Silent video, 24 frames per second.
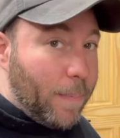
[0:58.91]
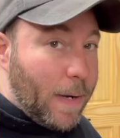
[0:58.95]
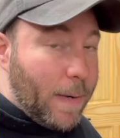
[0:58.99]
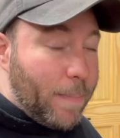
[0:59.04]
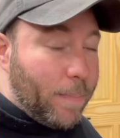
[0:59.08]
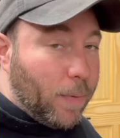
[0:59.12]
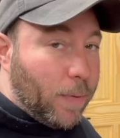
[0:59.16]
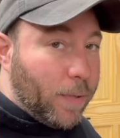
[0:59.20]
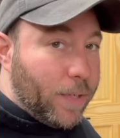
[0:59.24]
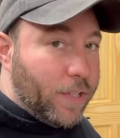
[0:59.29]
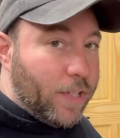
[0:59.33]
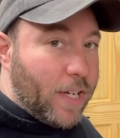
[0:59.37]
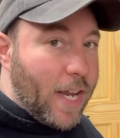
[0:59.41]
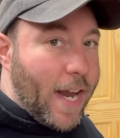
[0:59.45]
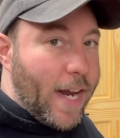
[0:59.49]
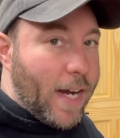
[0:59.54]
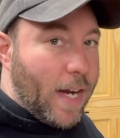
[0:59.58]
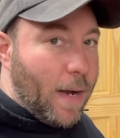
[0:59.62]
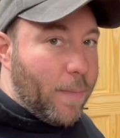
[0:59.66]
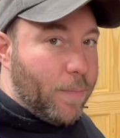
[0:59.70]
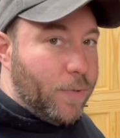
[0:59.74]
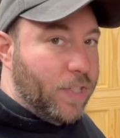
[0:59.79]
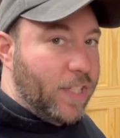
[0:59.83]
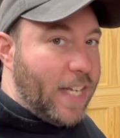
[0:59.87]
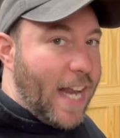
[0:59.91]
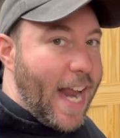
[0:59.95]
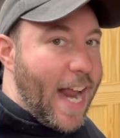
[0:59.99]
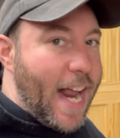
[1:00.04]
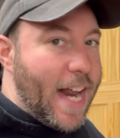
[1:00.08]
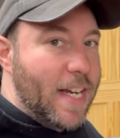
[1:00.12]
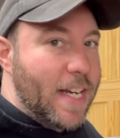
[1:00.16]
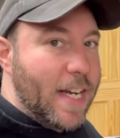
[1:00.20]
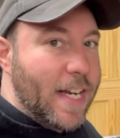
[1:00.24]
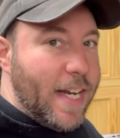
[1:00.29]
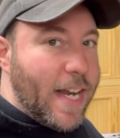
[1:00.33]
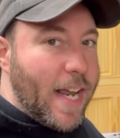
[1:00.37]
People are saying I'm
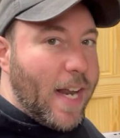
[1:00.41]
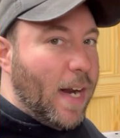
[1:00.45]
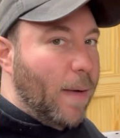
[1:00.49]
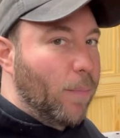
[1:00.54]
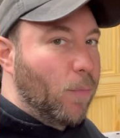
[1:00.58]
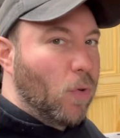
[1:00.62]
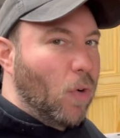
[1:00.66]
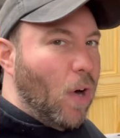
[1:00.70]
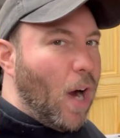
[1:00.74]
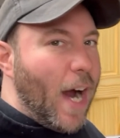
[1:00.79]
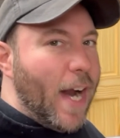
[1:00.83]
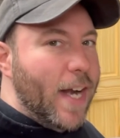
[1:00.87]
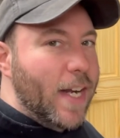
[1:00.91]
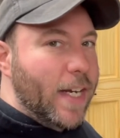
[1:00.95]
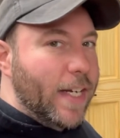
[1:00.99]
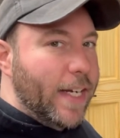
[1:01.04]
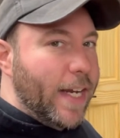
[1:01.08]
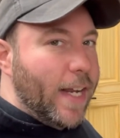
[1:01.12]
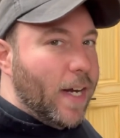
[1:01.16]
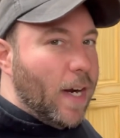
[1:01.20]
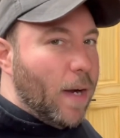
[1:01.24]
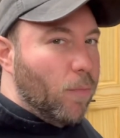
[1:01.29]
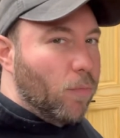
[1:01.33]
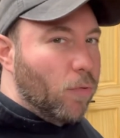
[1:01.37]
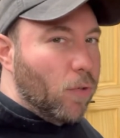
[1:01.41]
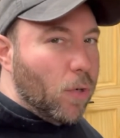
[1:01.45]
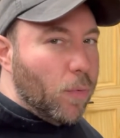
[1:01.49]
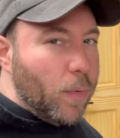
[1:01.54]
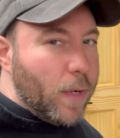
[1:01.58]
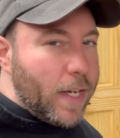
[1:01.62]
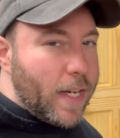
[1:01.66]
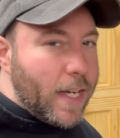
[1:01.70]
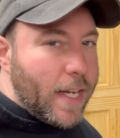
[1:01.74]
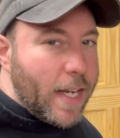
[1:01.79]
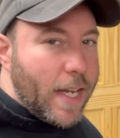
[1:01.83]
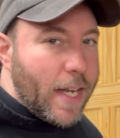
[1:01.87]
sanding it, I'm grinding it, I'm
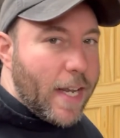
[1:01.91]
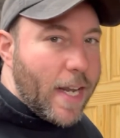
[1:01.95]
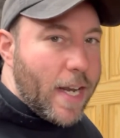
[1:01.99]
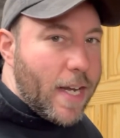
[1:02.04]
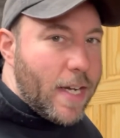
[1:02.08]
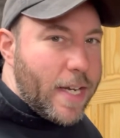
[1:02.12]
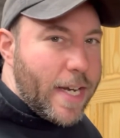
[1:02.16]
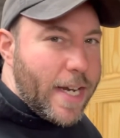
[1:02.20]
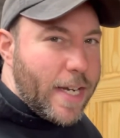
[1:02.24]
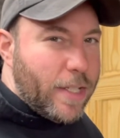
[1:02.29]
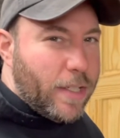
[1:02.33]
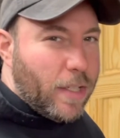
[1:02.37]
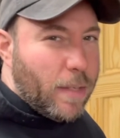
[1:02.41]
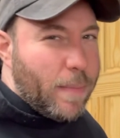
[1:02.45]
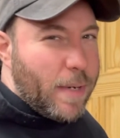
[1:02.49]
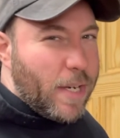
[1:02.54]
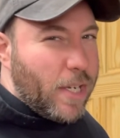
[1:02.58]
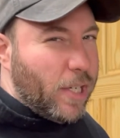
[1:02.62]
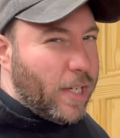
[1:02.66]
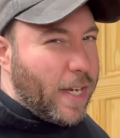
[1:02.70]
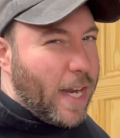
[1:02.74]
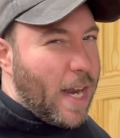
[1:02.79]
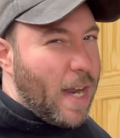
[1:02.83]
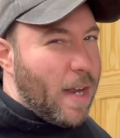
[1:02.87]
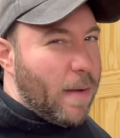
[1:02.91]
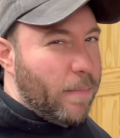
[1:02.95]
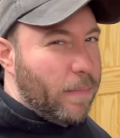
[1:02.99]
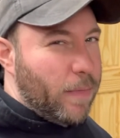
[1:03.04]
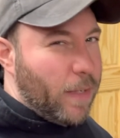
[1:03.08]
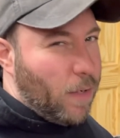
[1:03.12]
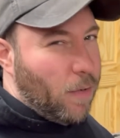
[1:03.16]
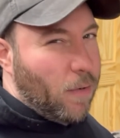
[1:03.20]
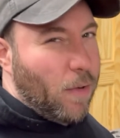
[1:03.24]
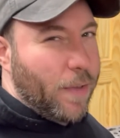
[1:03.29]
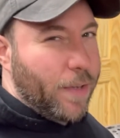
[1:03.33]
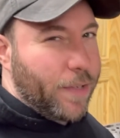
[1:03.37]
ruined it, it needs to be skimmed
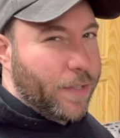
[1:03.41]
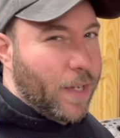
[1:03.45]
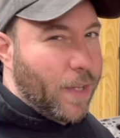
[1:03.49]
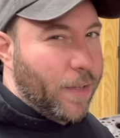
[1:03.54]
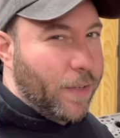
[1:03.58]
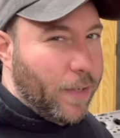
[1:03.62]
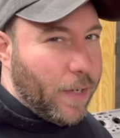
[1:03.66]
and all this other